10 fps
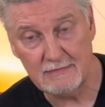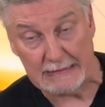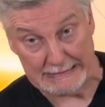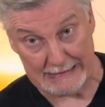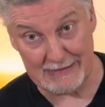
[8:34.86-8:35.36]

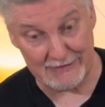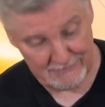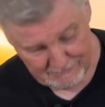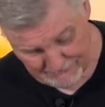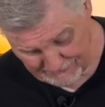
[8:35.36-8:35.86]
I get
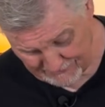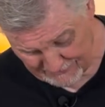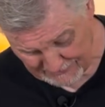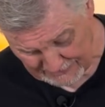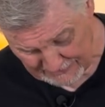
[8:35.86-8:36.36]
it.
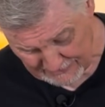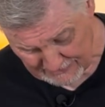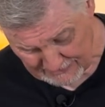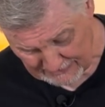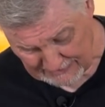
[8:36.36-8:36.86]

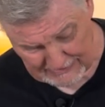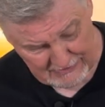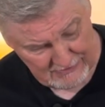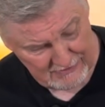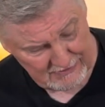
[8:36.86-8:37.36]
Get it.
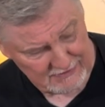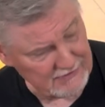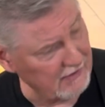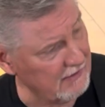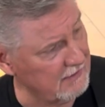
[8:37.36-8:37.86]
You get a
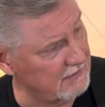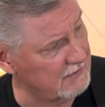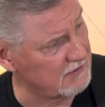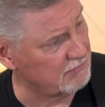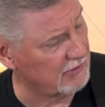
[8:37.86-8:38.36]
guitar and
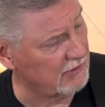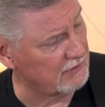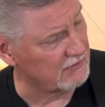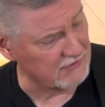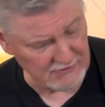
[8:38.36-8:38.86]
there's
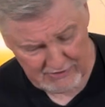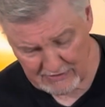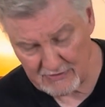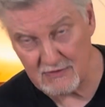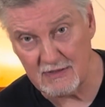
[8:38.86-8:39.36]
broken
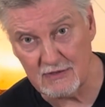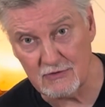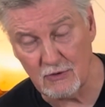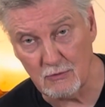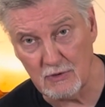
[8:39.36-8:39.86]
strings and things
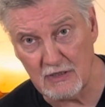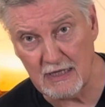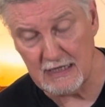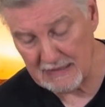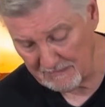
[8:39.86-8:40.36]
don't work
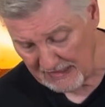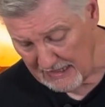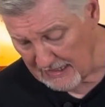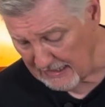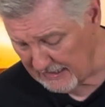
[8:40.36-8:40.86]
on it.
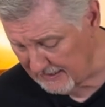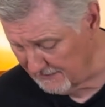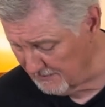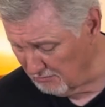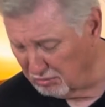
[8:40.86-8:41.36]
And
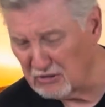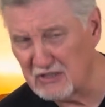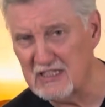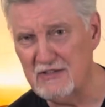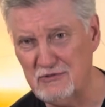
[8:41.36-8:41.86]

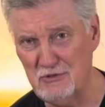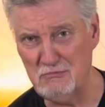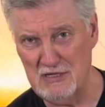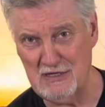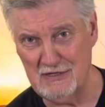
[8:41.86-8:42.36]
believe you
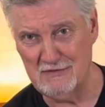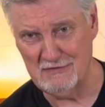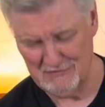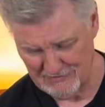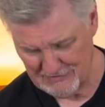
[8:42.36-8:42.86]
me,
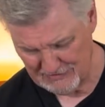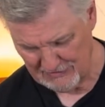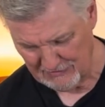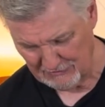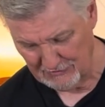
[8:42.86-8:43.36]

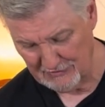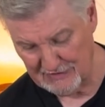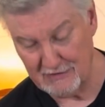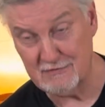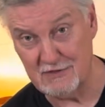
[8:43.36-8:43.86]

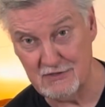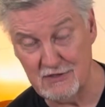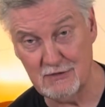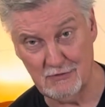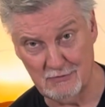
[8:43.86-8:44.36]
learning to
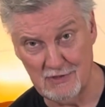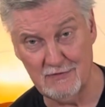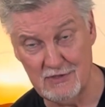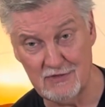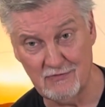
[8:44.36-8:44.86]
deal with one
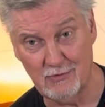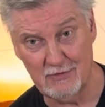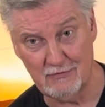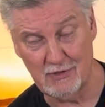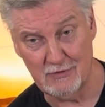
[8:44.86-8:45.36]
of these
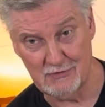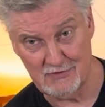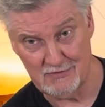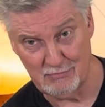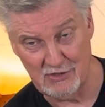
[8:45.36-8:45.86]
Floyd
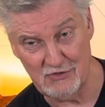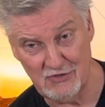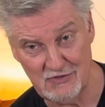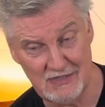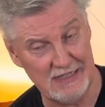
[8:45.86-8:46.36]
Rose
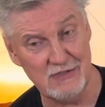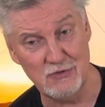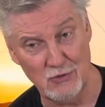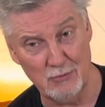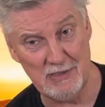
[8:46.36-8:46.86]
bridges is
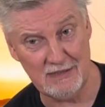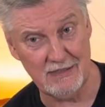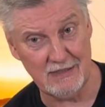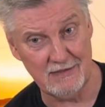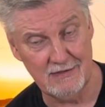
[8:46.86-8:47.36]
no picnic.